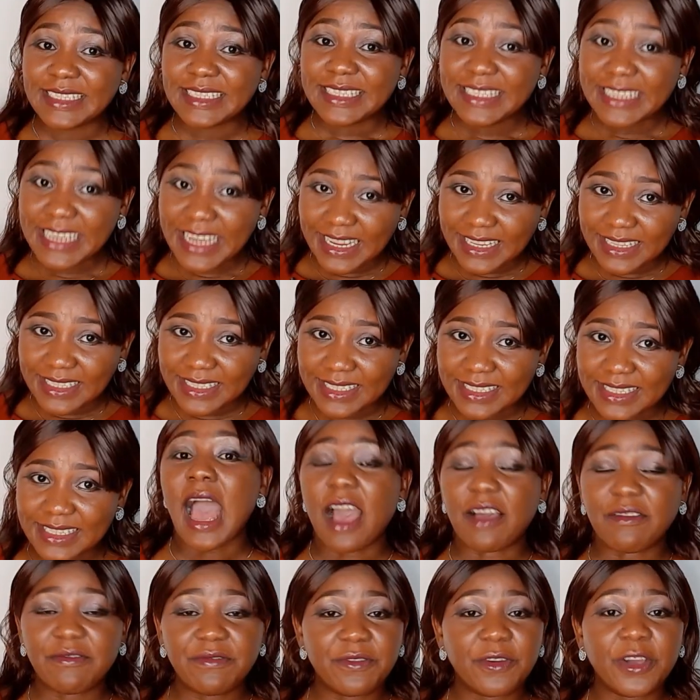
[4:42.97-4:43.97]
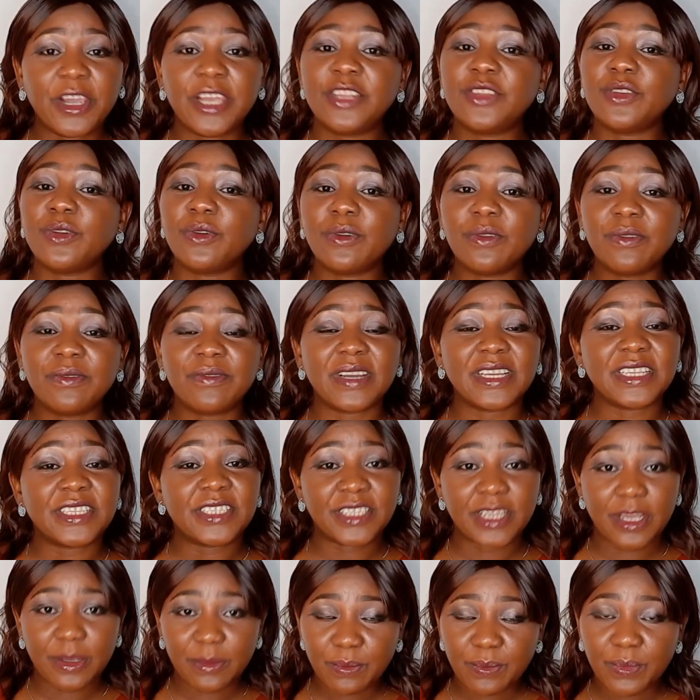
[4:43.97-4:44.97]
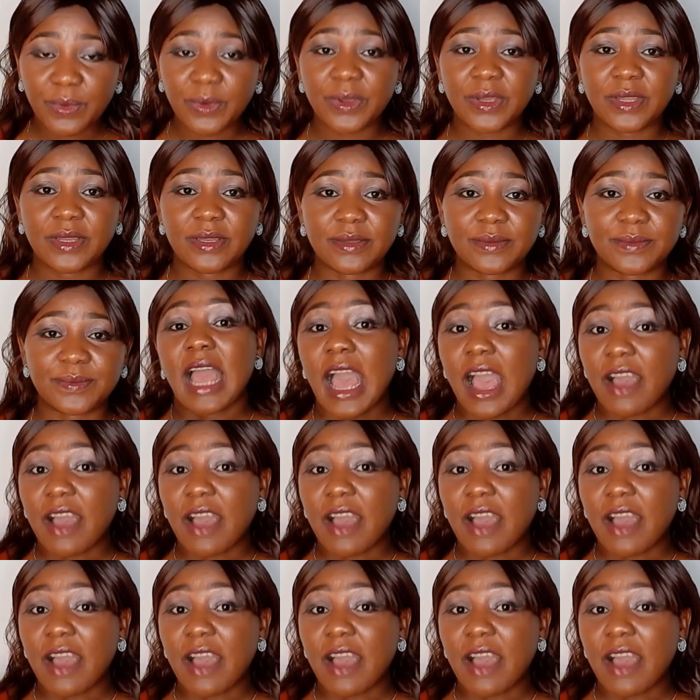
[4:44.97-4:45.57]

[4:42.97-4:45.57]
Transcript: Next, avoid over shampooing.